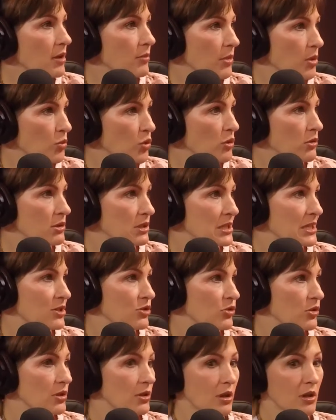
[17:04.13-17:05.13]
memory
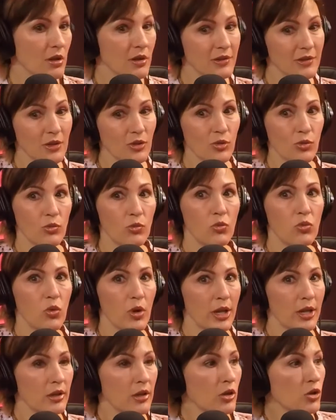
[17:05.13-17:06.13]
retention. Also,
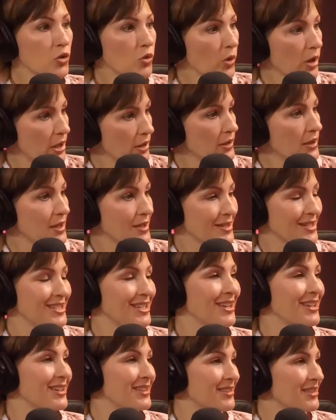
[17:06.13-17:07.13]
what a great thing to
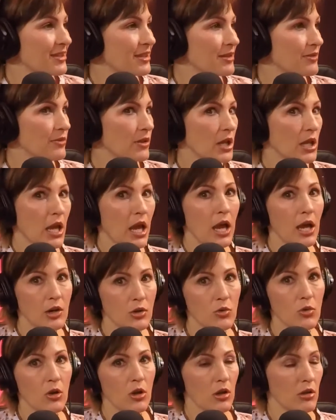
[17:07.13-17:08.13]
take instead of like
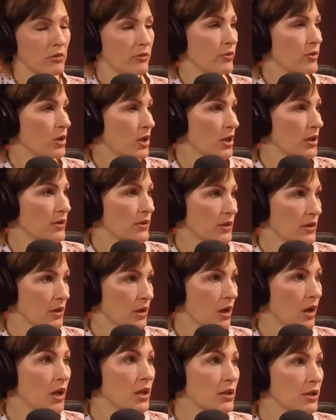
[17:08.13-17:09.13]
Adderall for kids in
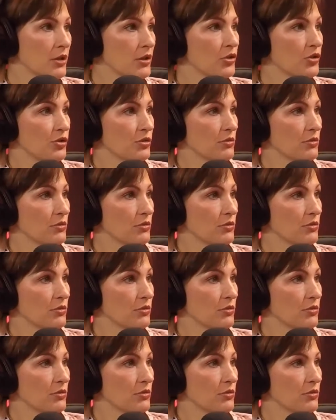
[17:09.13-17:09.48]
college,